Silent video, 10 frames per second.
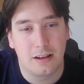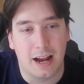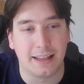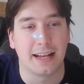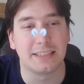
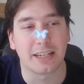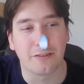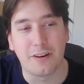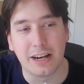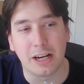that's, like, a
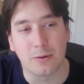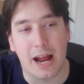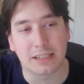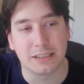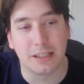fun
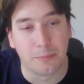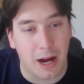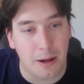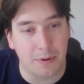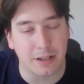interaction, in
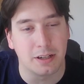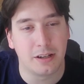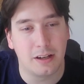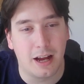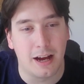my opinion.
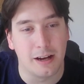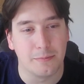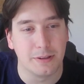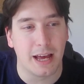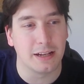
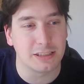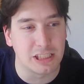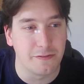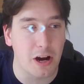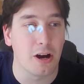That
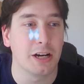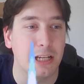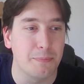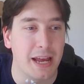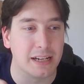
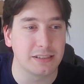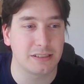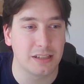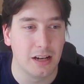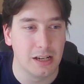severity
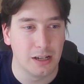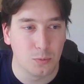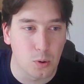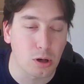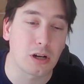makes
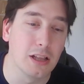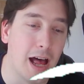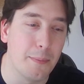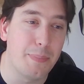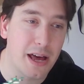work a
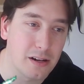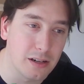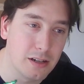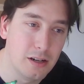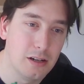lot
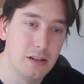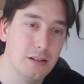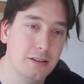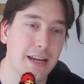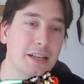better
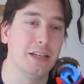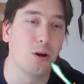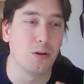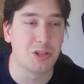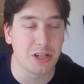than in the
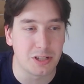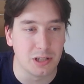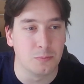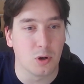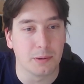old
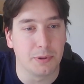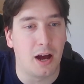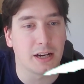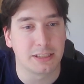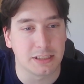system where
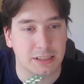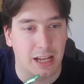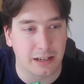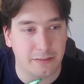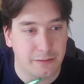block just,
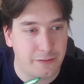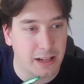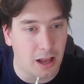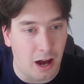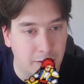like,
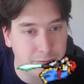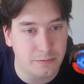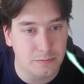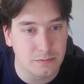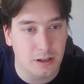fell off
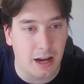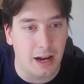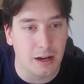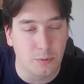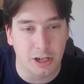
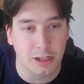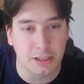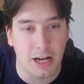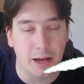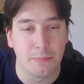one at a
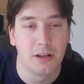time.